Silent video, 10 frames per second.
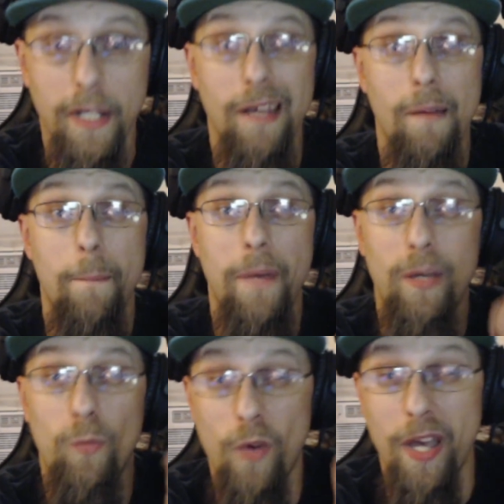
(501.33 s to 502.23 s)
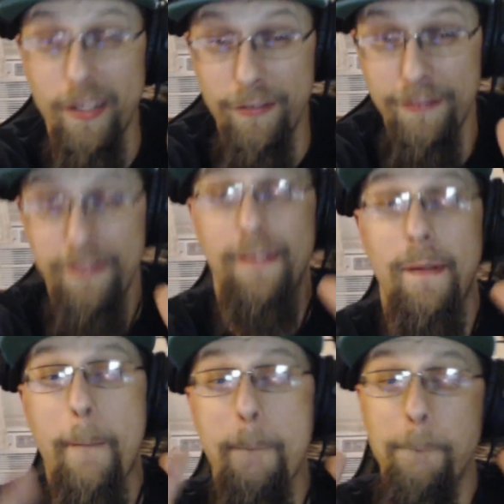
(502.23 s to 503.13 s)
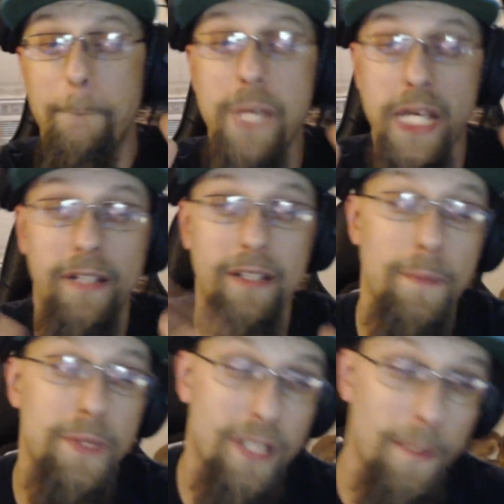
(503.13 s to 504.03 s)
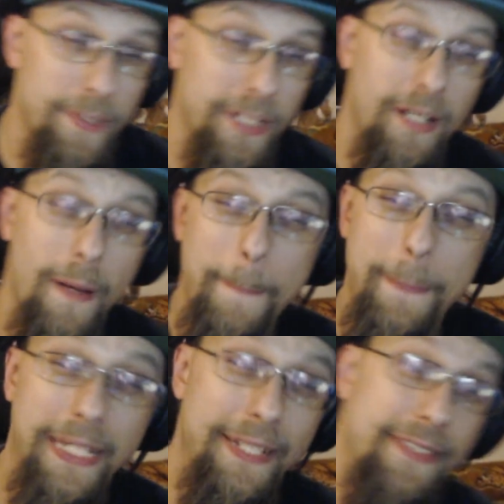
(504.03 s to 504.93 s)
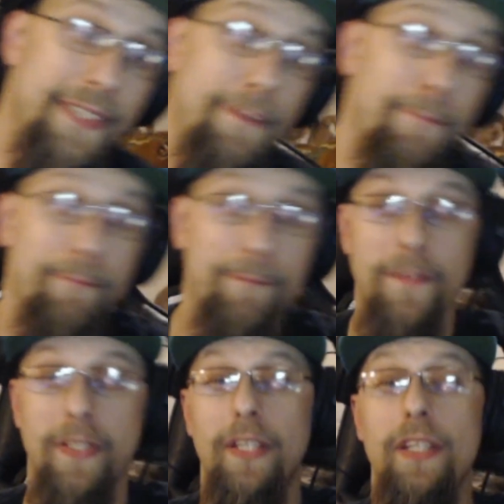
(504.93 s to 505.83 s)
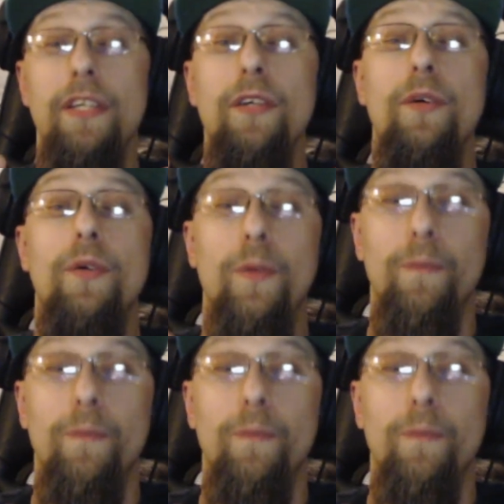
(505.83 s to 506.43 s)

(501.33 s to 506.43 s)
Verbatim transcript: my wife picked up something amazing. Yo,